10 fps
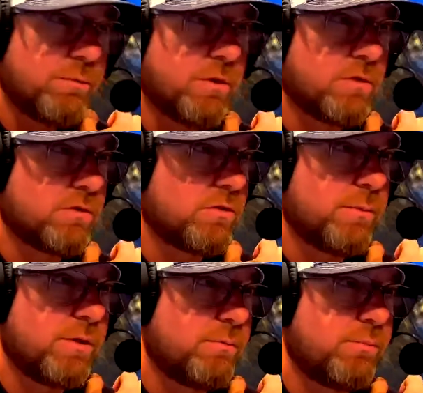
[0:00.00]
because
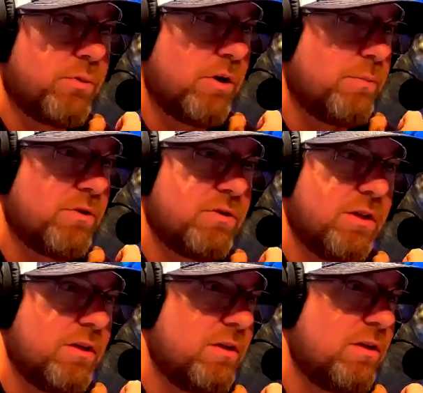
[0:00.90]
it's pretty much
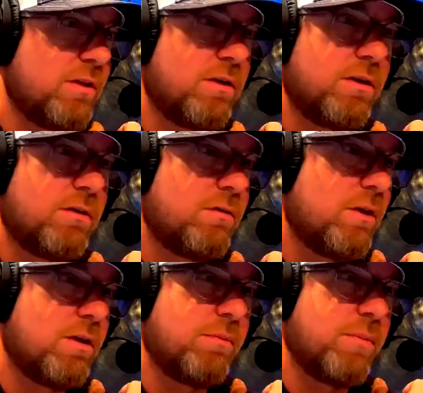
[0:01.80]
like,
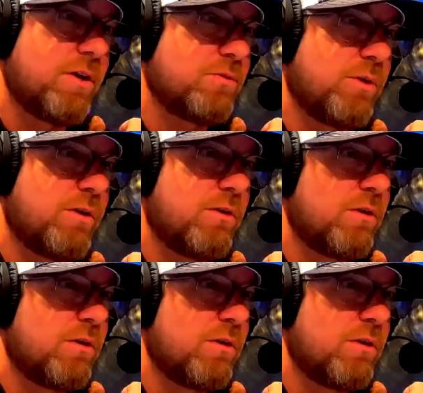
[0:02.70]
fuck it, might as well.